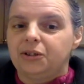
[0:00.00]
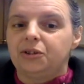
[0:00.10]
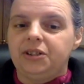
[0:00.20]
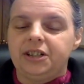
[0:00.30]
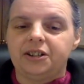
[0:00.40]

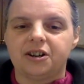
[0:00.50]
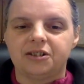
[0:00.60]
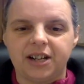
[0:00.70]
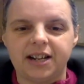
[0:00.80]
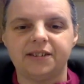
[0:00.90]
early in
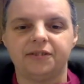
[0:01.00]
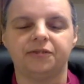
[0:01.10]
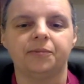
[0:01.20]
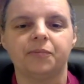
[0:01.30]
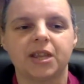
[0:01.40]
our
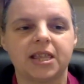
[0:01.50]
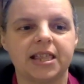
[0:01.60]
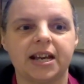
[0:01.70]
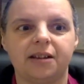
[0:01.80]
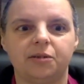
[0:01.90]
life
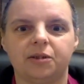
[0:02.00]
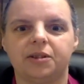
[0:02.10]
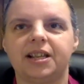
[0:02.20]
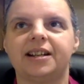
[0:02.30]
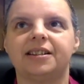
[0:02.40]

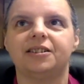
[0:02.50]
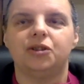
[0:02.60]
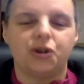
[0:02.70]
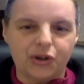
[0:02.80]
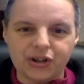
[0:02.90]
that
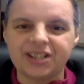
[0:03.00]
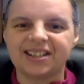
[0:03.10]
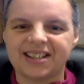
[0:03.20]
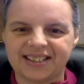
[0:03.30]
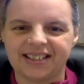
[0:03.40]

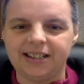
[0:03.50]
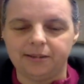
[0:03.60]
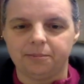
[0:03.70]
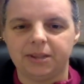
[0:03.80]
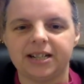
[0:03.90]
hooks us
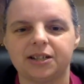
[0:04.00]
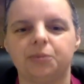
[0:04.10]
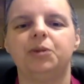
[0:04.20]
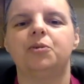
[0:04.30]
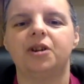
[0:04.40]
in because
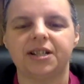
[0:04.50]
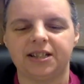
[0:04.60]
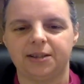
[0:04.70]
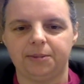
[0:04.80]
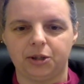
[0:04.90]
we want
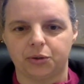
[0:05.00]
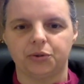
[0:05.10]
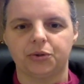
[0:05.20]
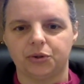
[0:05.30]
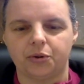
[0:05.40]
it to be
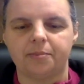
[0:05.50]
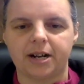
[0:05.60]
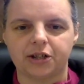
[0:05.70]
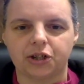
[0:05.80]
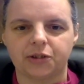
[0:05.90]
true so
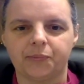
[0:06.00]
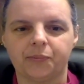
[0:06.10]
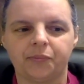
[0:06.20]
much.